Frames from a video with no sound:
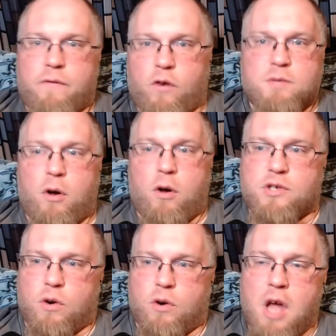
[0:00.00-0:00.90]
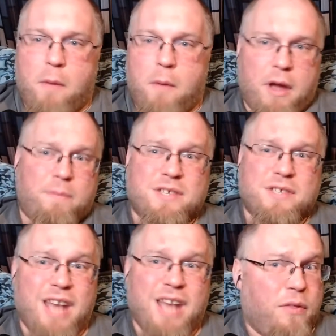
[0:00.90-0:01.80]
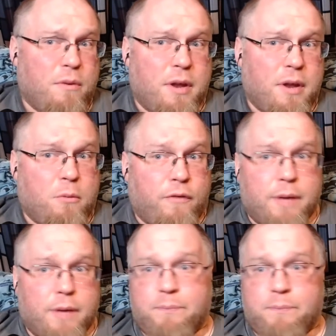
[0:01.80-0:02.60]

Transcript: small stories make up this 93-minute movie.